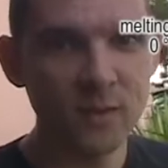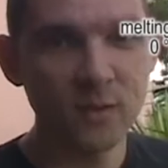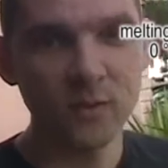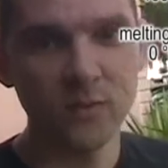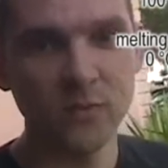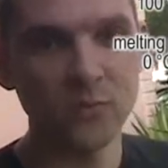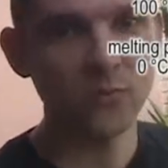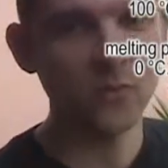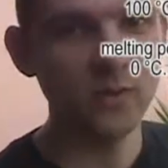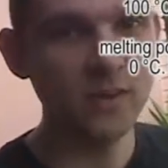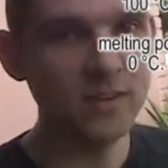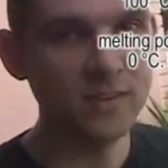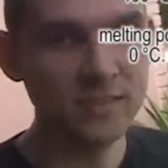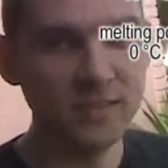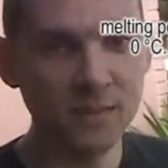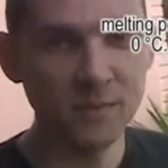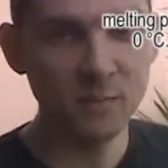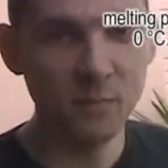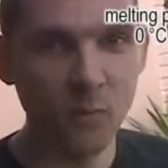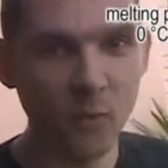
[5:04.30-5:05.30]

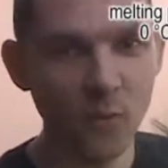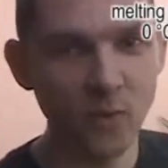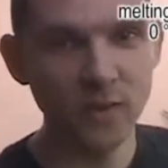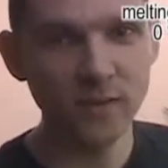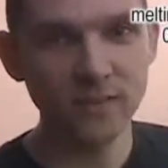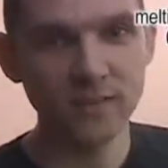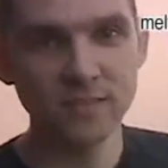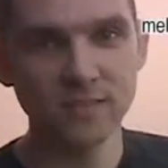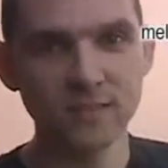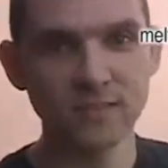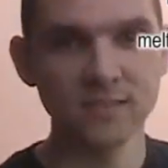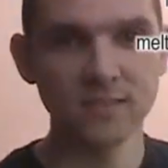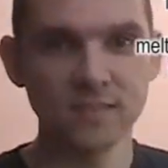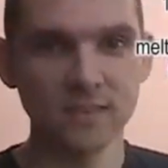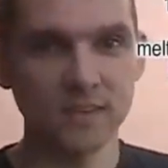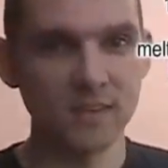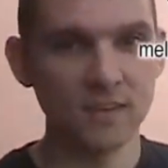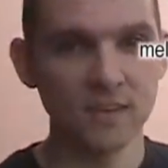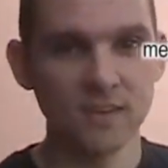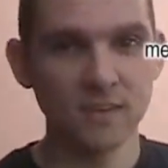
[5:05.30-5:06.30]
freezing points,
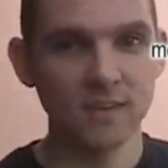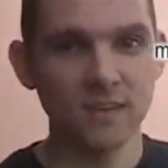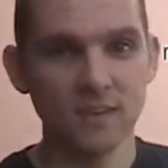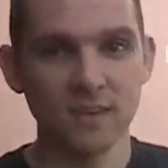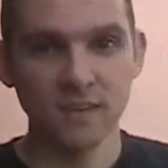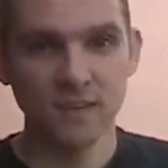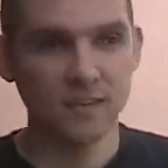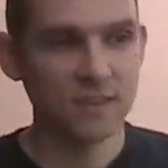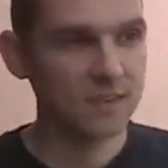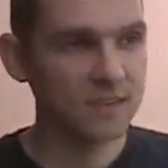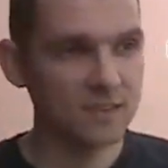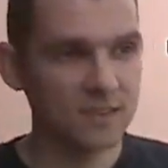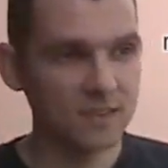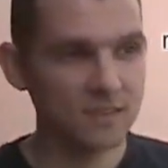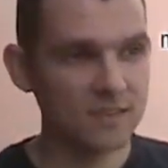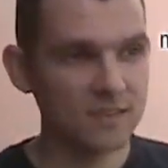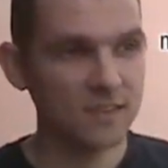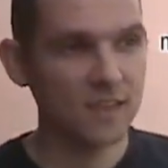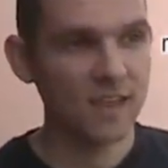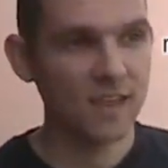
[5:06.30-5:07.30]

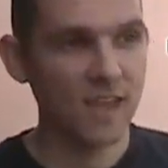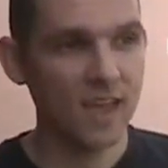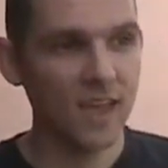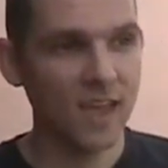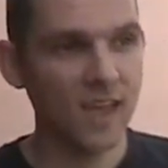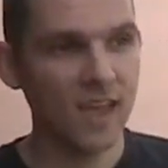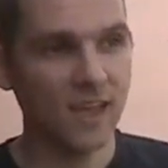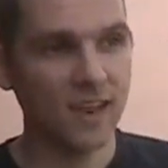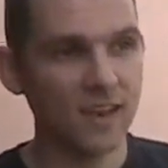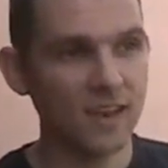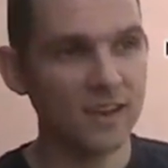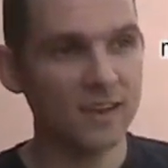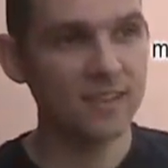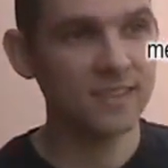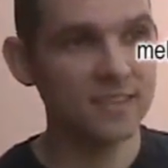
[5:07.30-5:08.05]
and